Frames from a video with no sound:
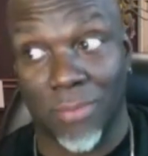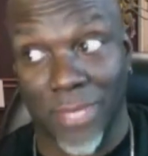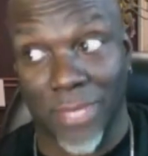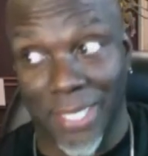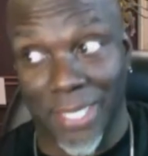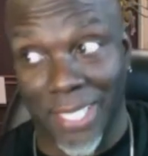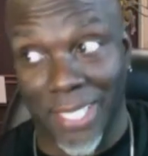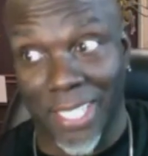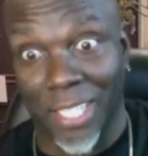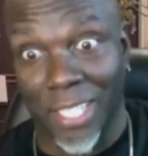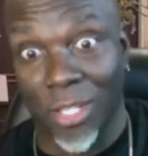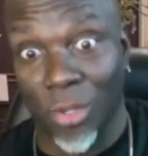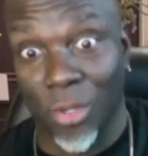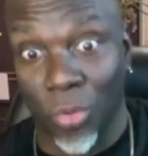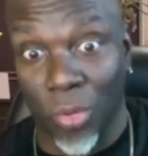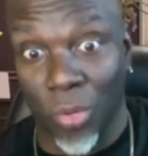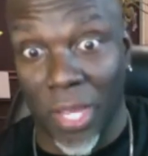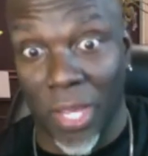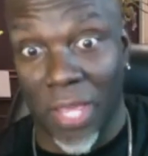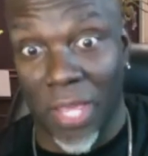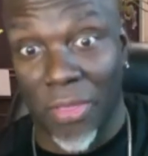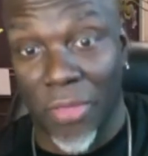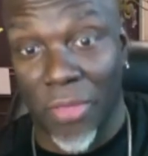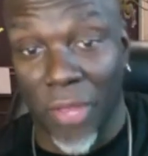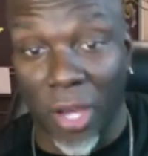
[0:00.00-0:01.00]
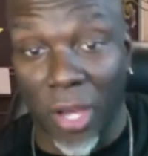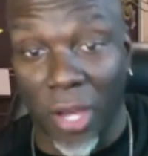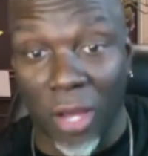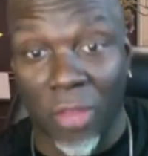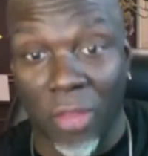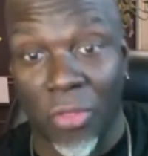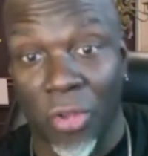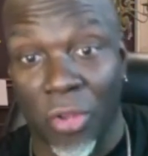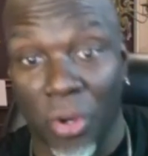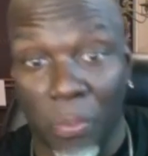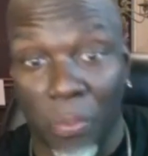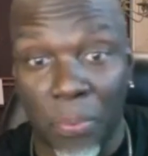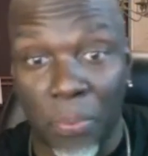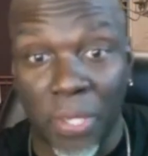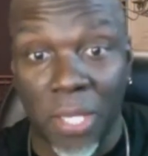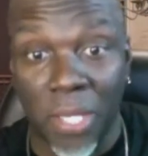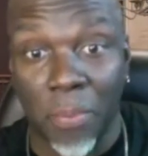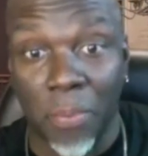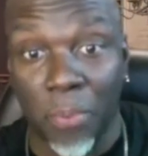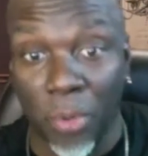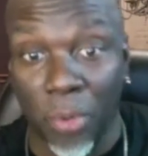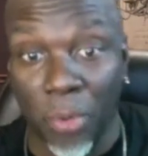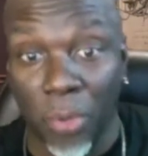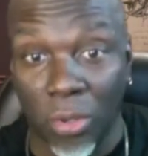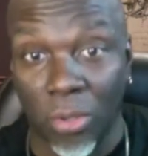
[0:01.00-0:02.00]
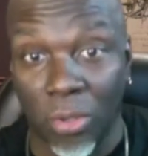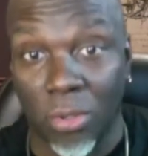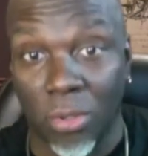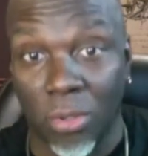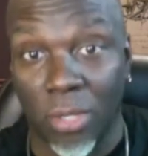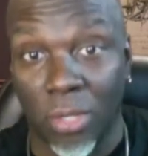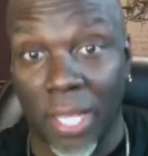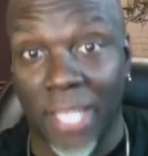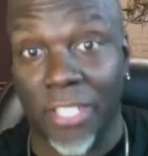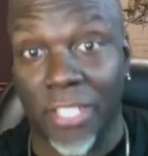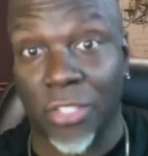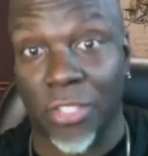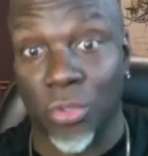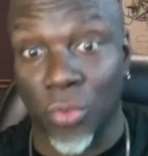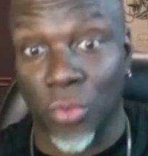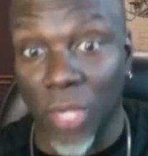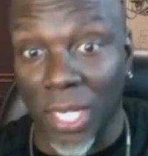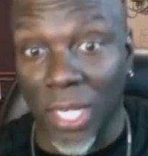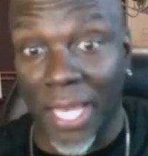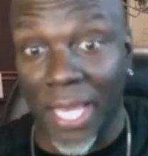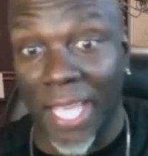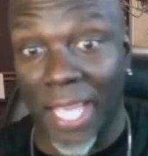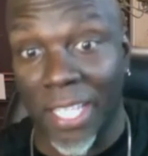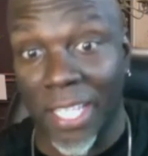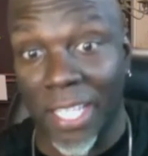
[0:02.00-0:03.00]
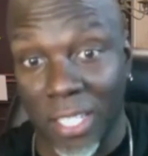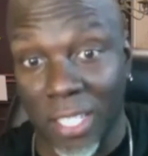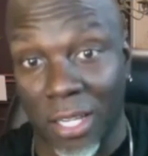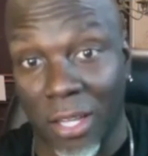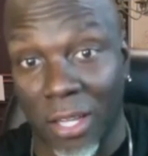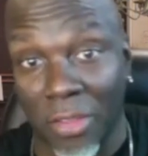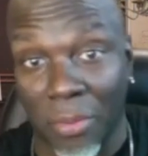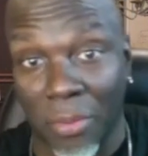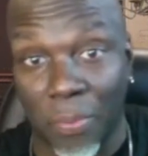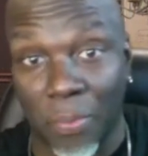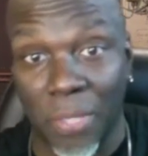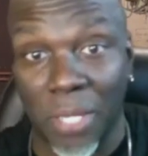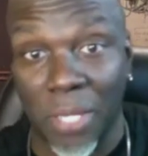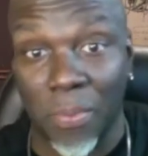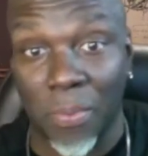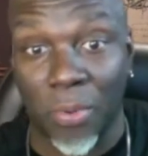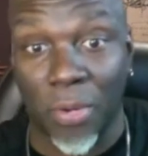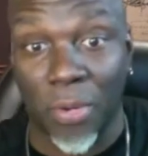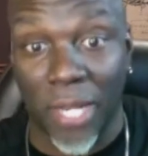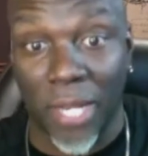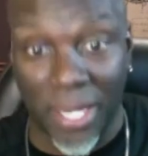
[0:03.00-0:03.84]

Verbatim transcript: deal with other people and to relate to other people.